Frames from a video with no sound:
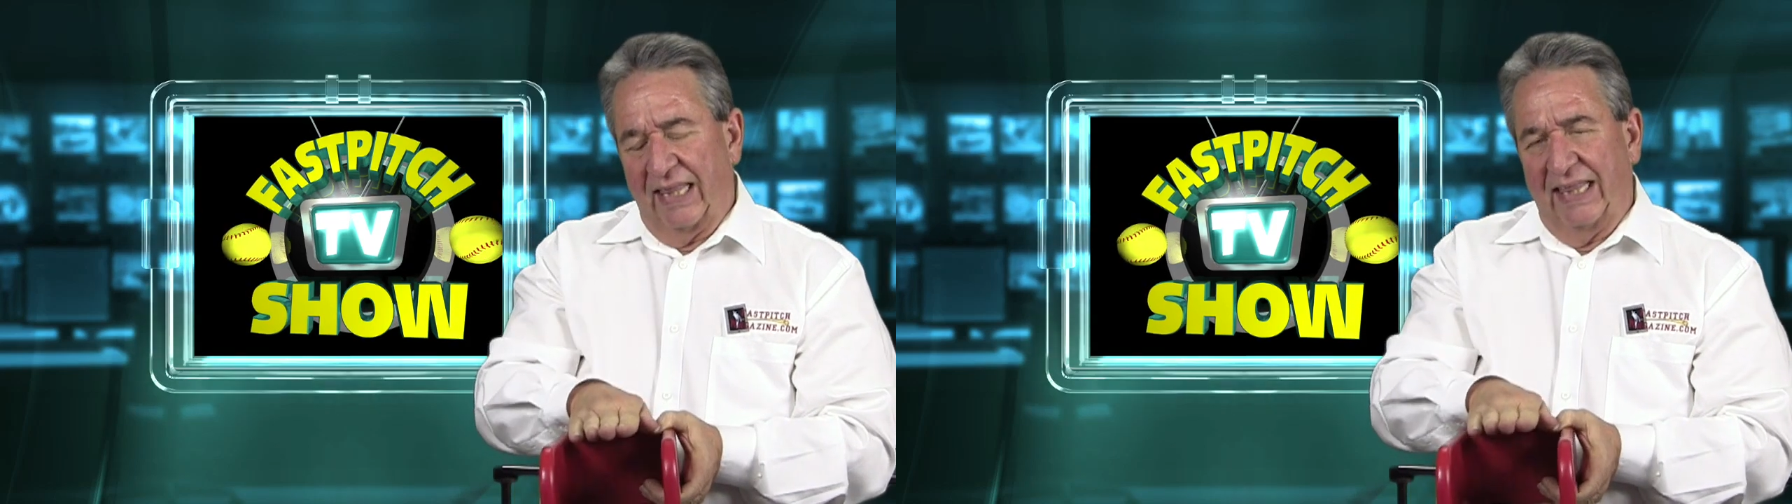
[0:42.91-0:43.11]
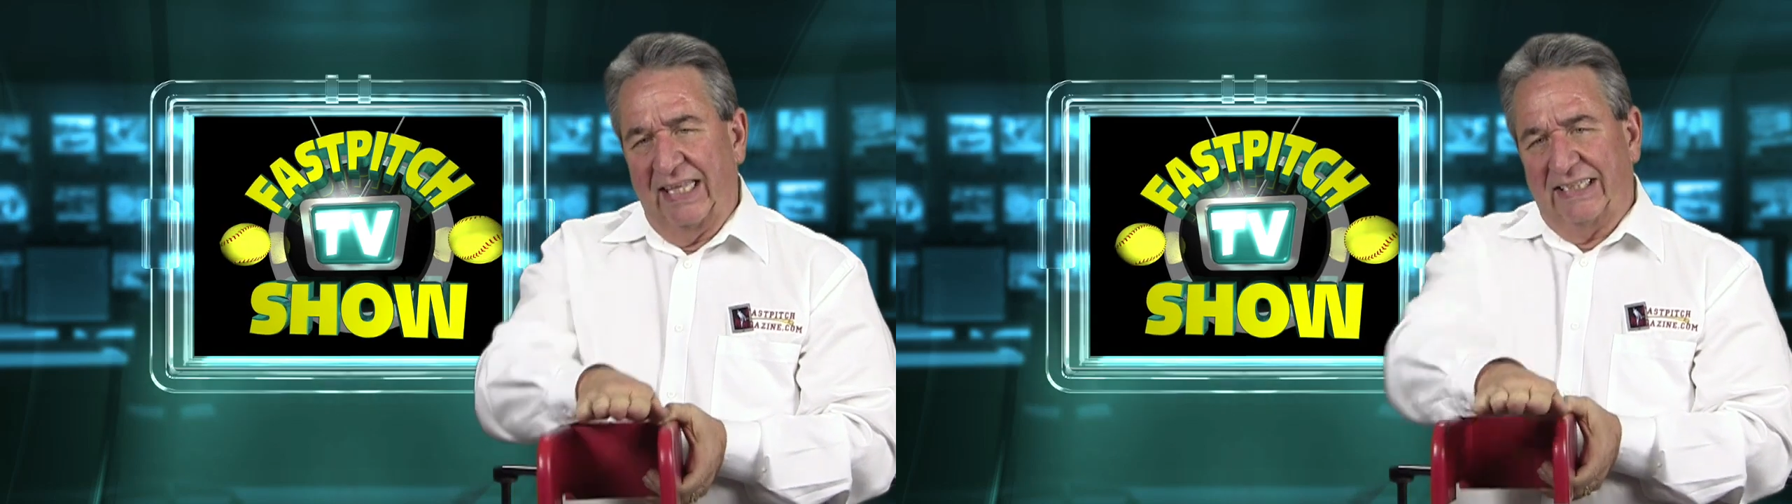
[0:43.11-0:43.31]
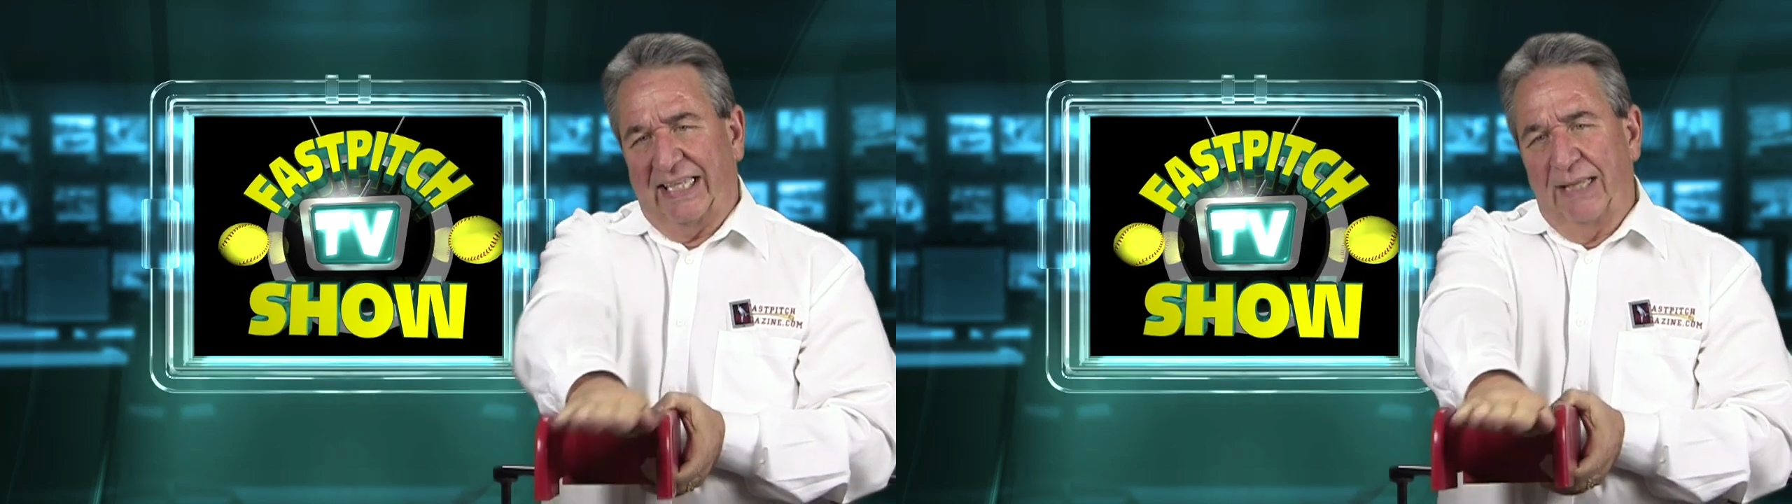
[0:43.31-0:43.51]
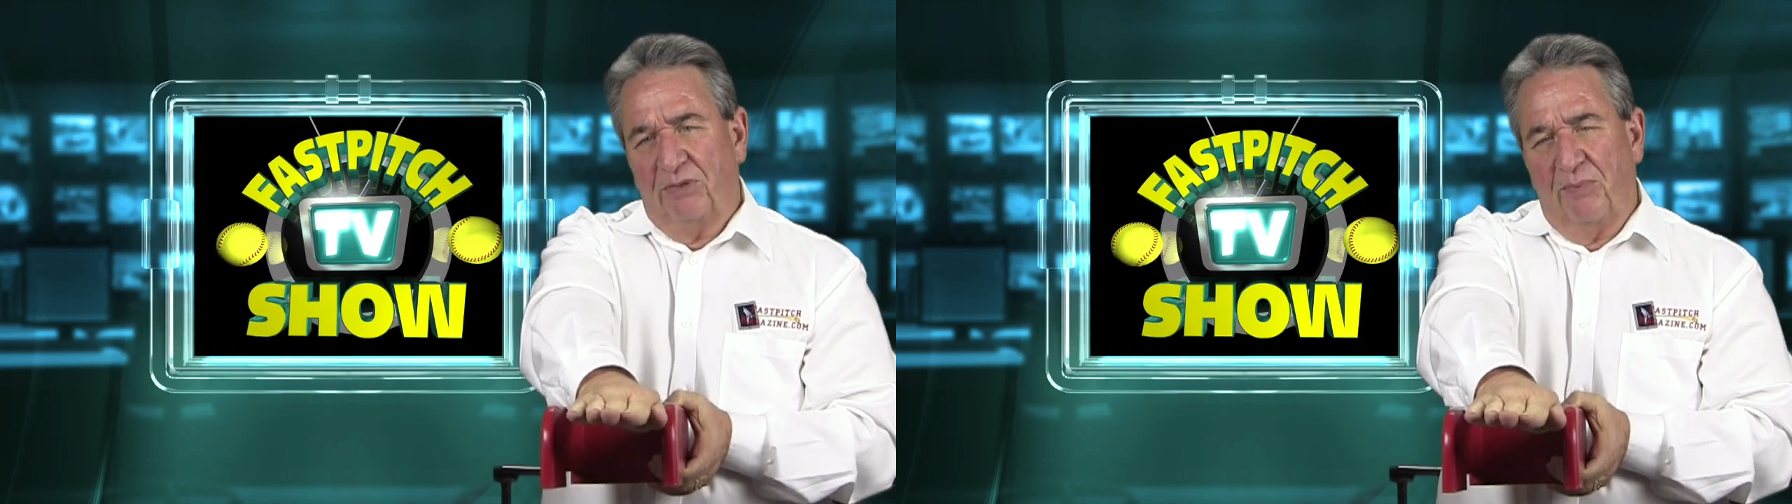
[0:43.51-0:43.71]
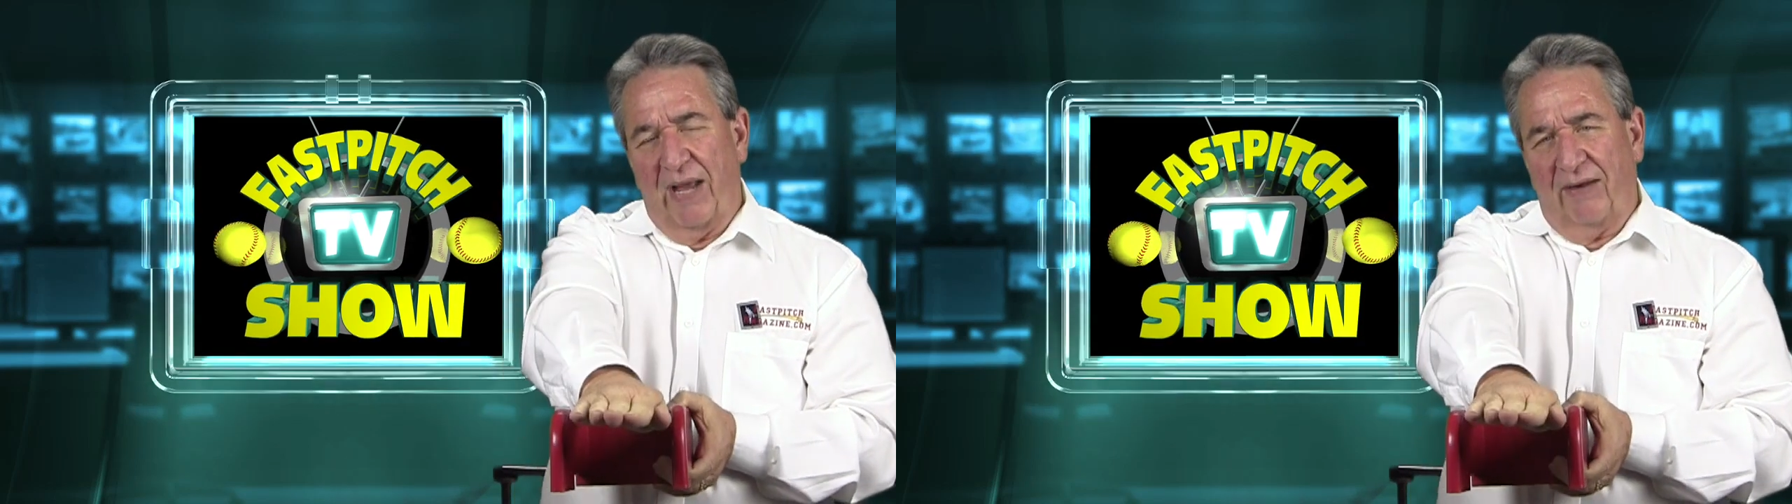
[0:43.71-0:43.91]
This
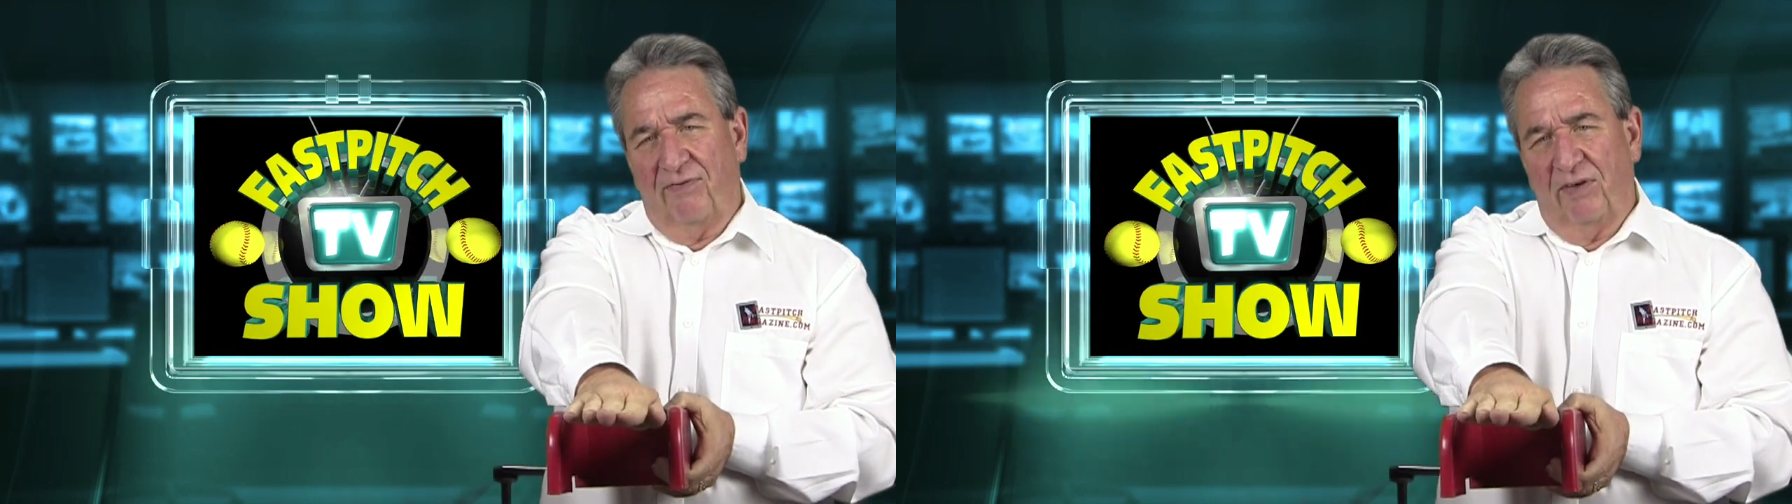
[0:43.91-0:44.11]
keeps the back